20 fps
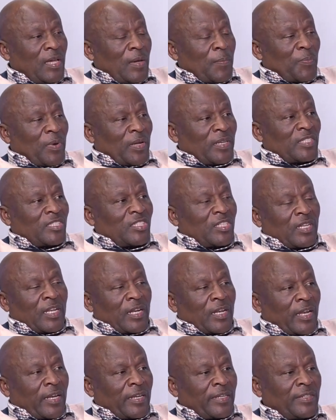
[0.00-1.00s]
But
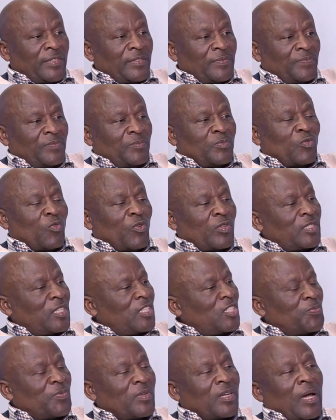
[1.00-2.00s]
generally, because they
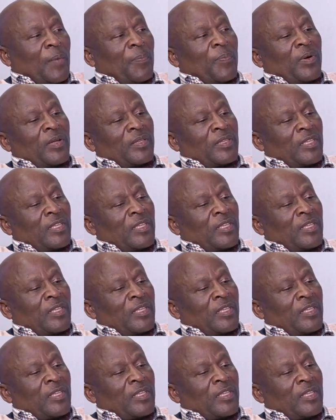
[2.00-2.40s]
speak about,